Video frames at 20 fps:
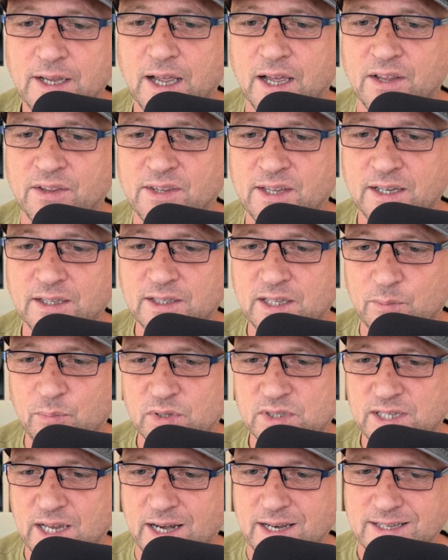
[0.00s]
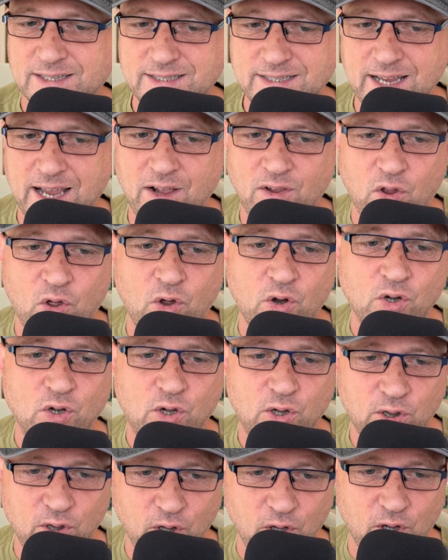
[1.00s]
a 30% sell-on
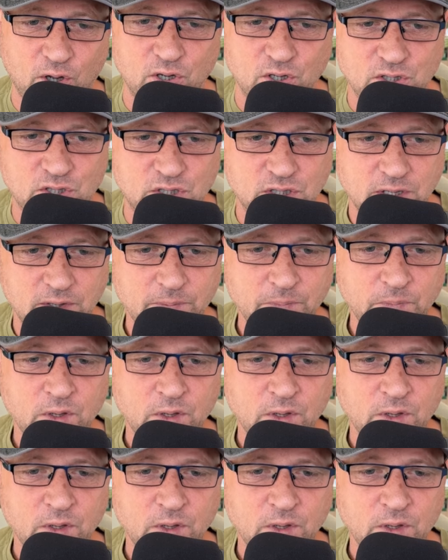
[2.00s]
clause